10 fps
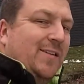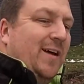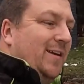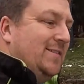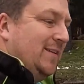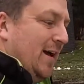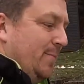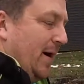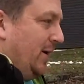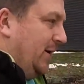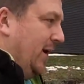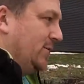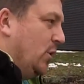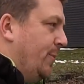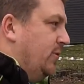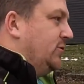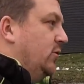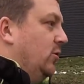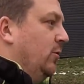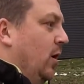that isn't that bad to K-swap a de
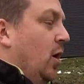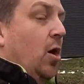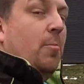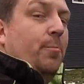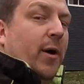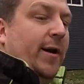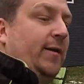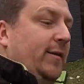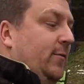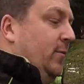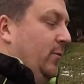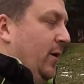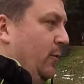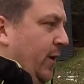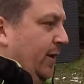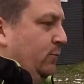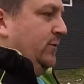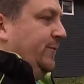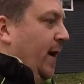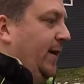Sol, but what I was
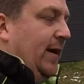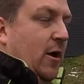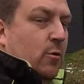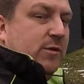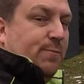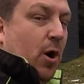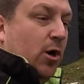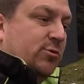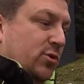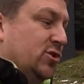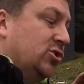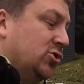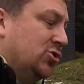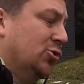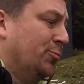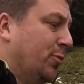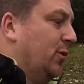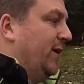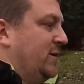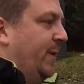finding out was parts were super
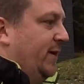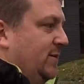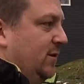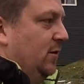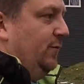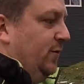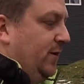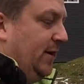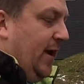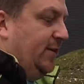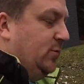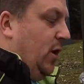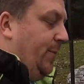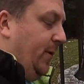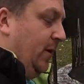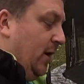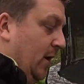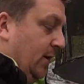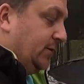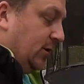expensive to K-swap it,
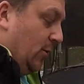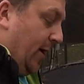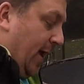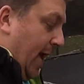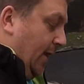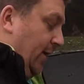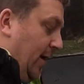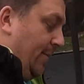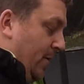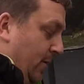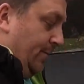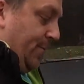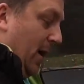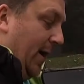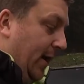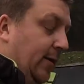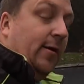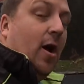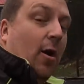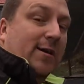so I ended up buying an
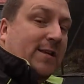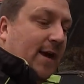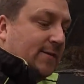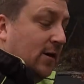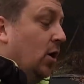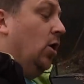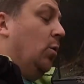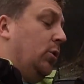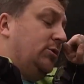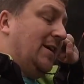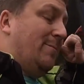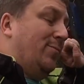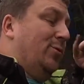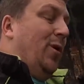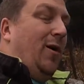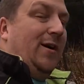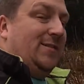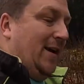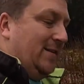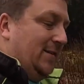RSX, which is that blue
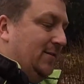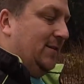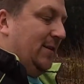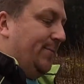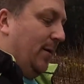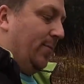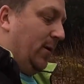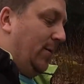RSX that you see in the bumper in the